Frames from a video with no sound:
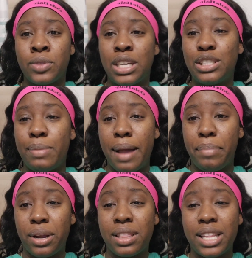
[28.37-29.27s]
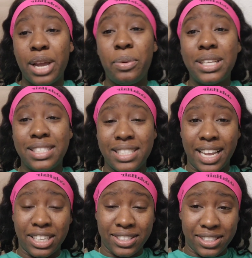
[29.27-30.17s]
so my birthday was
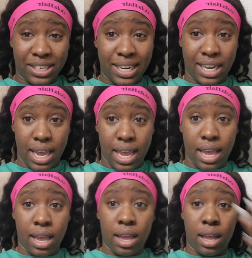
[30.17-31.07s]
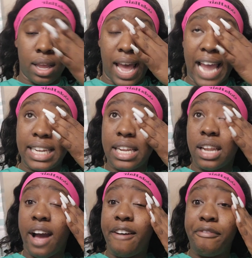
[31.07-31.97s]
yesterday i
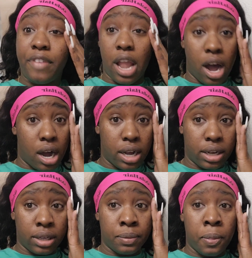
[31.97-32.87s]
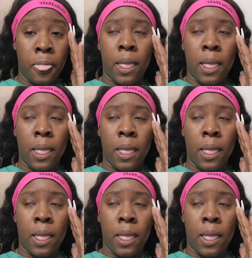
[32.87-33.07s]
did not vlog